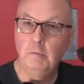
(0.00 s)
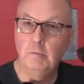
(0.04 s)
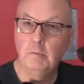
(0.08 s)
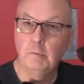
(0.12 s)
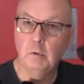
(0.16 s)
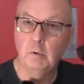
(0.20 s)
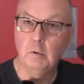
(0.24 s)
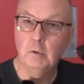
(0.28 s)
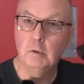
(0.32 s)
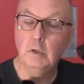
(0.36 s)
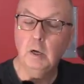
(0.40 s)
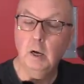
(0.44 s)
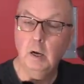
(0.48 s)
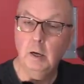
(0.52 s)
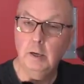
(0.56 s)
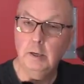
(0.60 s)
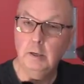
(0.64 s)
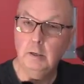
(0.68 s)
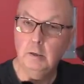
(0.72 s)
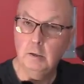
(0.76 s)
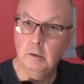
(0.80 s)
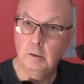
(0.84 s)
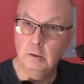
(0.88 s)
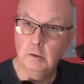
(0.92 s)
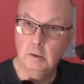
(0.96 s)
volt high
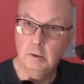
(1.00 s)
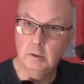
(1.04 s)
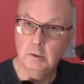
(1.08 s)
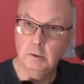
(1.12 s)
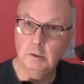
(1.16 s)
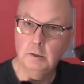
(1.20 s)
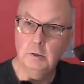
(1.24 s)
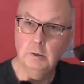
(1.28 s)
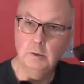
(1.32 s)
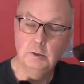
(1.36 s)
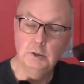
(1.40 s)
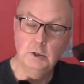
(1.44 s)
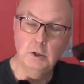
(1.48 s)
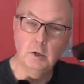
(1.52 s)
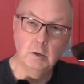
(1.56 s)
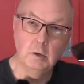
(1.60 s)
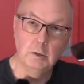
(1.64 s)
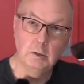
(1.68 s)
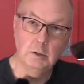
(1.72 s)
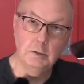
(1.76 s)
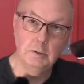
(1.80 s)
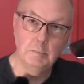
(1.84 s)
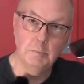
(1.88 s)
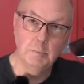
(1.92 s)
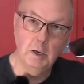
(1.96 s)
current to
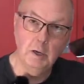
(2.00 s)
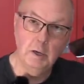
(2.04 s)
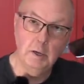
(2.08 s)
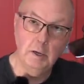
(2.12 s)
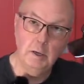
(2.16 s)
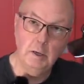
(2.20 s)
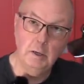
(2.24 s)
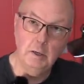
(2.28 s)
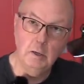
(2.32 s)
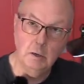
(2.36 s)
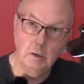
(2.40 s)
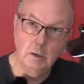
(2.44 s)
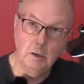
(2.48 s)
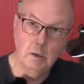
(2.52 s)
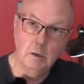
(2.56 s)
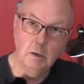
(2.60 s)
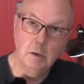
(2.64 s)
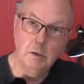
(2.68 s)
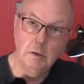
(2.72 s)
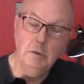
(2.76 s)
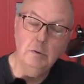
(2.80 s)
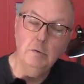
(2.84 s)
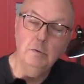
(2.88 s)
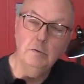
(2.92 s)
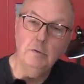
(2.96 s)
charge my
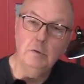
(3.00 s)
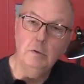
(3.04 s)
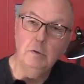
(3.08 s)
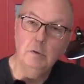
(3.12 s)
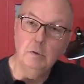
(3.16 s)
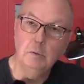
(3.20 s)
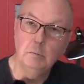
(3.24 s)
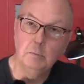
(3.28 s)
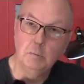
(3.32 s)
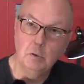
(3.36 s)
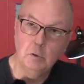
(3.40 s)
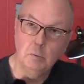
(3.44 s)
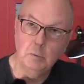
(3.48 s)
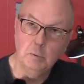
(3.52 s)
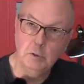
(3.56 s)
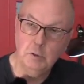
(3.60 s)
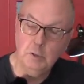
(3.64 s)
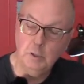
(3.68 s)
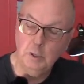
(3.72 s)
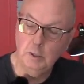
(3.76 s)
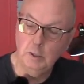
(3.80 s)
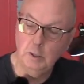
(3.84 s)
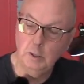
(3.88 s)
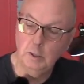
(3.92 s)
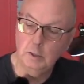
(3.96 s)
car using the mobile
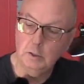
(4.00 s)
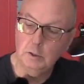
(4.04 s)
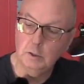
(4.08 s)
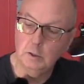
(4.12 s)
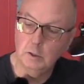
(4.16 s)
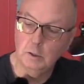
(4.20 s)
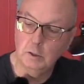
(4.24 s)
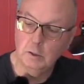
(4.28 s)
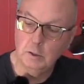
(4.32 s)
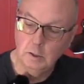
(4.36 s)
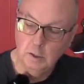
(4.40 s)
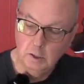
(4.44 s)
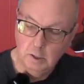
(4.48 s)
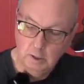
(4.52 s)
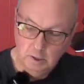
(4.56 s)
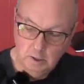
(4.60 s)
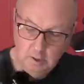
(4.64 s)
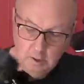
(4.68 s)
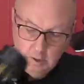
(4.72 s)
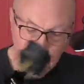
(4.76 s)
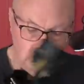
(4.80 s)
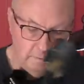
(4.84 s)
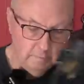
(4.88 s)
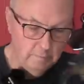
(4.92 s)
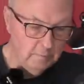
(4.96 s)
connector
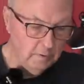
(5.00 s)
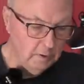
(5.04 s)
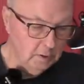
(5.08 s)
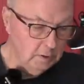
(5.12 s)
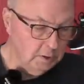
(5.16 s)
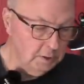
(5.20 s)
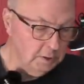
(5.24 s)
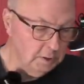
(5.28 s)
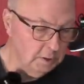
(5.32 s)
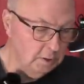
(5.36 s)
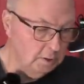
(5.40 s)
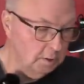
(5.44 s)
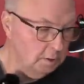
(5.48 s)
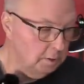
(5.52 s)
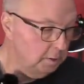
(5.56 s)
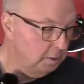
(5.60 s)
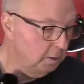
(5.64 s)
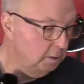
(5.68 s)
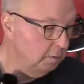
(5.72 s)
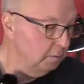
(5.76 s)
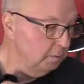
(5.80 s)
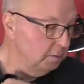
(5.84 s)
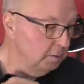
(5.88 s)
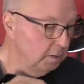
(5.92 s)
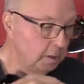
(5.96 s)
versus
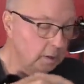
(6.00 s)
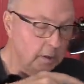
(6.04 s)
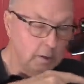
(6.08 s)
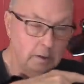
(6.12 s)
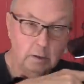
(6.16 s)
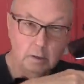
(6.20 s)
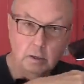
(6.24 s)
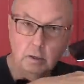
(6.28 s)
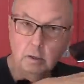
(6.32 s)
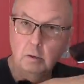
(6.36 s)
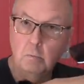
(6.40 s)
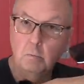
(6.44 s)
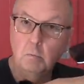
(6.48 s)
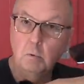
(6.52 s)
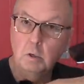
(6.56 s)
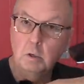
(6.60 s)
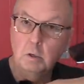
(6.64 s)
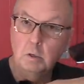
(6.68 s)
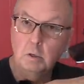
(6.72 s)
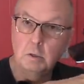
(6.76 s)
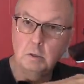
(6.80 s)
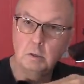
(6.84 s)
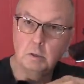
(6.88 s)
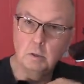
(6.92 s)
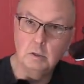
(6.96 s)
using the
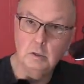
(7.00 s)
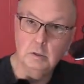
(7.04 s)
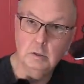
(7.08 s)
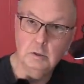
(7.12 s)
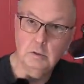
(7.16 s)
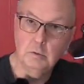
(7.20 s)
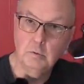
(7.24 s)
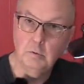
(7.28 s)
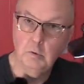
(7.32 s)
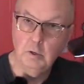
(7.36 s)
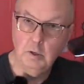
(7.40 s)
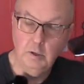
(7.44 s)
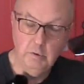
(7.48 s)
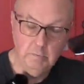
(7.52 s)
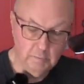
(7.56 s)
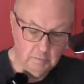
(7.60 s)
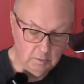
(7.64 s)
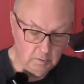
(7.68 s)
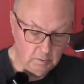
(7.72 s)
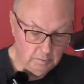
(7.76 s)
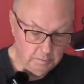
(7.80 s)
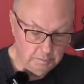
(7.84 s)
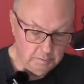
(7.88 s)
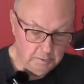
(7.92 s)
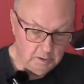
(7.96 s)
120
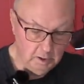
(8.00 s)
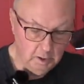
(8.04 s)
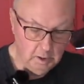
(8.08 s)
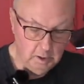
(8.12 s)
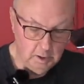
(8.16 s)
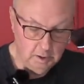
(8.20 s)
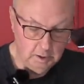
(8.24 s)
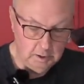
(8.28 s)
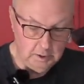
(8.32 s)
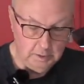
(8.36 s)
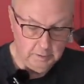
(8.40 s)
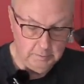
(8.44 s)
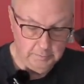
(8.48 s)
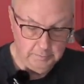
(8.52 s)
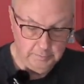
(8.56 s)
volt plug.